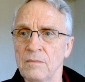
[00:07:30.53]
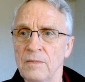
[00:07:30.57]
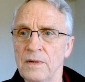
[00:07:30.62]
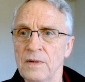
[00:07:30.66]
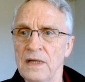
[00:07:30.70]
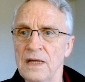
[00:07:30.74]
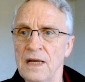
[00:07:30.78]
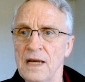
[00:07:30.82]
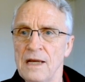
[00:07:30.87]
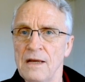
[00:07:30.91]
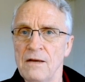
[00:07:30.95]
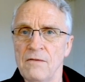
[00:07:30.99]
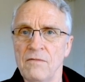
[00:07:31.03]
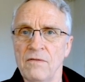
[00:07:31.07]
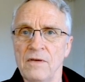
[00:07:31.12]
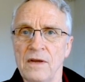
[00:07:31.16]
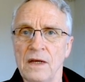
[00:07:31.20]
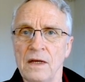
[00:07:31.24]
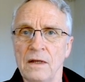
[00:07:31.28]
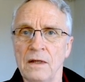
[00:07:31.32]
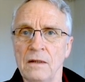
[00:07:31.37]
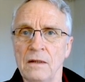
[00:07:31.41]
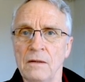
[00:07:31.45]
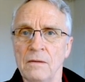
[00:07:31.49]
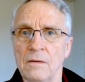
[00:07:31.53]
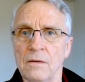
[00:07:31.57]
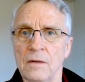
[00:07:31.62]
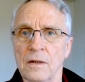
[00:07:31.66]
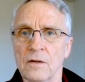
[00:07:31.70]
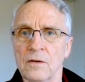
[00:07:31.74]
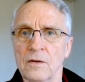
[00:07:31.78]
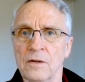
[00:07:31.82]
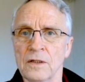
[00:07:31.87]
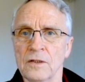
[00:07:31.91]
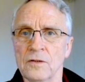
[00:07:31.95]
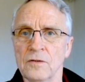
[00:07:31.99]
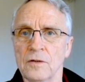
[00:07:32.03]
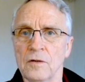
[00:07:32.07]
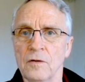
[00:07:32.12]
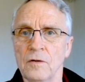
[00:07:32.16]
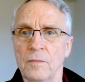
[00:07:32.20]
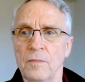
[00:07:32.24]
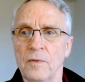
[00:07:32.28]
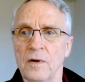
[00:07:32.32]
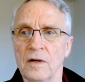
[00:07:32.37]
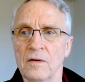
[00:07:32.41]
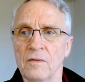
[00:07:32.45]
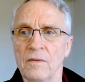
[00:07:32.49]
behavior going to
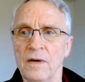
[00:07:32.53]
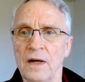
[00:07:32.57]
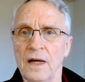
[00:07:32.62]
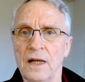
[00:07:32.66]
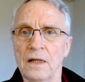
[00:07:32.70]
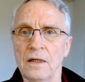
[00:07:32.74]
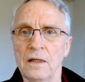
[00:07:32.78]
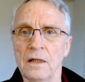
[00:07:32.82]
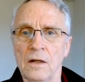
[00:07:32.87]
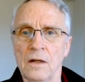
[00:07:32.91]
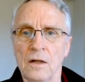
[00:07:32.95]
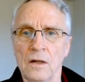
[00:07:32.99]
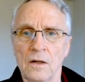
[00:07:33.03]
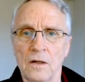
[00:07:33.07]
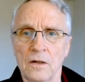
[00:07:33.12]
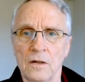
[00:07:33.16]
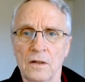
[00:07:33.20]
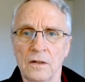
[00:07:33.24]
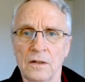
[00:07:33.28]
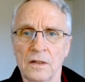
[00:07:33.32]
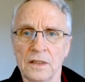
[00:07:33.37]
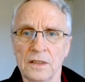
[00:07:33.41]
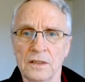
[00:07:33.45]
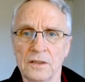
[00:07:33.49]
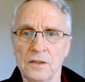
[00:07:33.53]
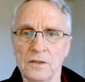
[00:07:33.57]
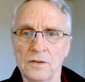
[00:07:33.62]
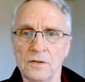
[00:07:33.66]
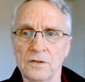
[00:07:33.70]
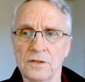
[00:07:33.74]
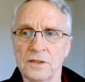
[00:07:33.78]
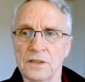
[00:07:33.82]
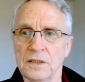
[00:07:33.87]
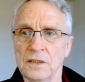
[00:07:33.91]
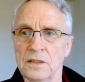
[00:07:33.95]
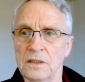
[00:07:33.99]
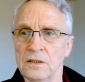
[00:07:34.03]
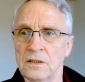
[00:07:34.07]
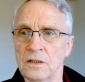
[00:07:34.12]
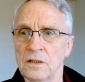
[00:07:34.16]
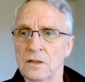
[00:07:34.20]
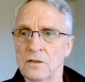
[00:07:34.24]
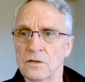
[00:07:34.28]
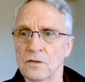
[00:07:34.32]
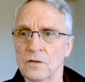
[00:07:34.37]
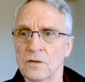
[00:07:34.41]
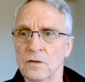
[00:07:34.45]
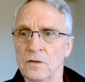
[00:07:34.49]
0.1 or reduce it
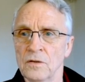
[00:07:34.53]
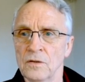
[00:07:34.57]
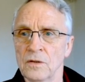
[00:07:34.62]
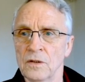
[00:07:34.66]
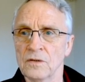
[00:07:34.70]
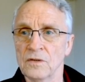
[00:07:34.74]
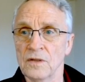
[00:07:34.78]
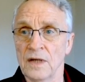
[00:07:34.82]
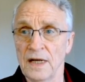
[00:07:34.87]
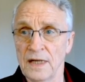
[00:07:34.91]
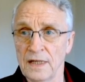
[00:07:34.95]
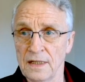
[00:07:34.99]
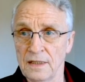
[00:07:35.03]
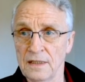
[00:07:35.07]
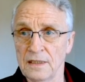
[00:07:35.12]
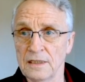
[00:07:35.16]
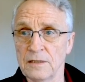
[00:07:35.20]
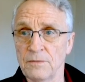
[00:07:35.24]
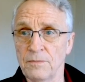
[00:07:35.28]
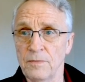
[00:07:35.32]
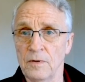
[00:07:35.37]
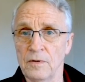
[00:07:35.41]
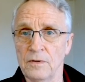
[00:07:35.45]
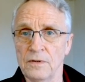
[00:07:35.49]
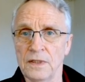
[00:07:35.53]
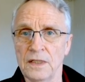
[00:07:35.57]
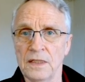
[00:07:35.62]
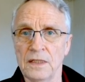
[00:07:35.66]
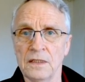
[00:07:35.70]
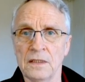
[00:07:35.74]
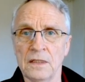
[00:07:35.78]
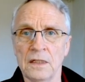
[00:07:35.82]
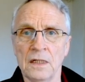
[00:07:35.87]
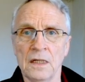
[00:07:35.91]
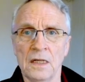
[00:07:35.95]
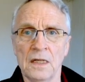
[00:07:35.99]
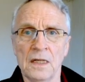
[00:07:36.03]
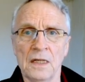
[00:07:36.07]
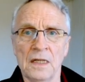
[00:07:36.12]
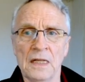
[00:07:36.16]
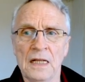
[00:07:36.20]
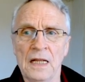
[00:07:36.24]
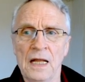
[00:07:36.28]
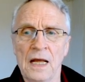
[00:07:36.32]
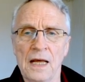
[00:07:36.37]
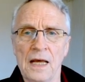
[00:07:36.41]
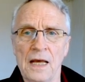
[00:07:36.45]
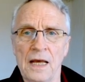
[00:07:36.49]
to go to higher exponent.
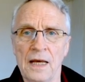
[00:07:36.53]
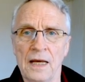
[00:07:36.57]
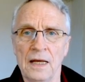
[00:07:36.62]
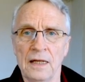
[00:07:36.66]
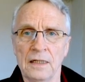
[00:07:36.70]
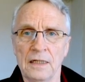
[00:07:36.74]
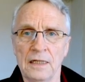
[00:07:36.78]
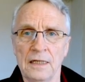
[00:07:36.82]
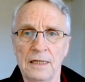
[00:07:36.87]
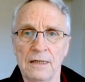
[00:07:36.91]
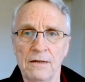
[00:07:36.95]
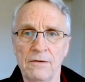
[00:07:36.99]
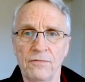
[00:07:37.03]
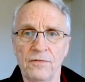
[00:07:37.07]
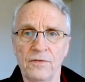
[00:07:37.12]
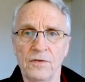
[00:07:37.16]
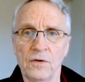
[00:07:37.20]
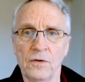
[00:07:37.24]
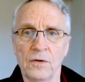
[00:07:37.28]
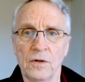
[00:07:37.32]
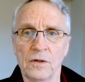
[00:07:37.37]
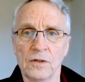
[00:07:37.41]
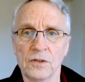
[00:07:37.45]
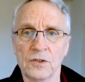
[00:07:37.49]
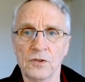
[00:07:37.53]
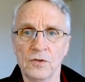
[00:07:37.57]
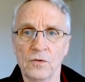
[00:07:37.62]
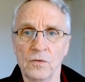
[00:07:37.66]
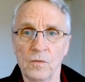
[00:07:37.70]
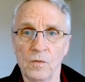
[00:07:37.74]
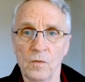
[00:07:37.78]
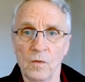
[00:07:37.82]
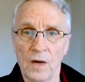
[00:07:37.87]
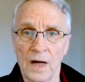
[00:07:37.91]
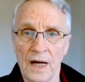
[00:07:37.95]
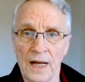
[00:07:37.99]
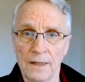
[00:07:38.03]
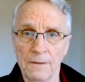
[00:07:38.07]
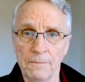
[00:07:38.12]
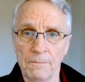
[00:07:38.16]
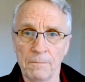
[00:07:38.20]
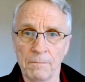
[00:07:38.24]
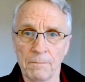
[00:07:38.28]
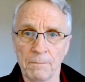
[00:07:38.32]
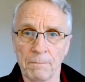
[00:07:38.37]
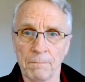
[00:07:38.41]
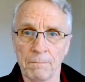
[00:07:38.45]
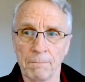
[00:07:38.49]
And if you go to
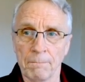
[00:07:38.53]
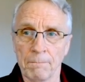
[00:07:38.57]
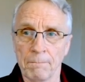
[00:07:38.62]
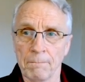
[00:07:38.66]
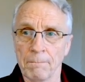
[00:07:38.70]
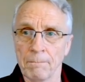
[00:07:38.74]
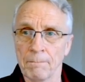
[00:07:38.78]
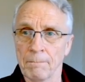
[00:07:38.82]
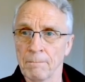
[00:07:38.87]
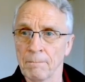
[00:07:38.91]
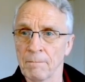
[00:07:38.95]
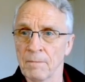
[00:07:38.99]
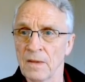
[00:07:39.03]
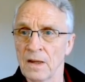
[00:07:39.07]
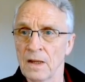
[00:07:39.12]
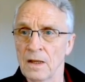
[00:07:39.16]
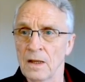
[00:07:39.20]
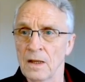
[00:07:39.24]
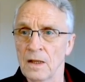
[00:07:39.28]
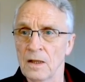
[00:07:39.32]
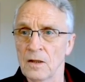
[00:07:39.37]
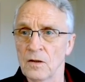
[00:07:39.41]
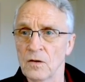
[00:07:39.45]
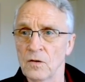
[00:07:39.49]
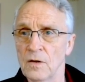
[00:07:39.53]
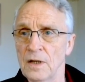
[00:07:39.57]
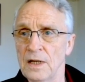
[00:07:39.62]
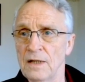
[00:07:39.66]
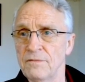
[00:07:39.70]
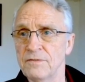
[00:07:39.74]
1, you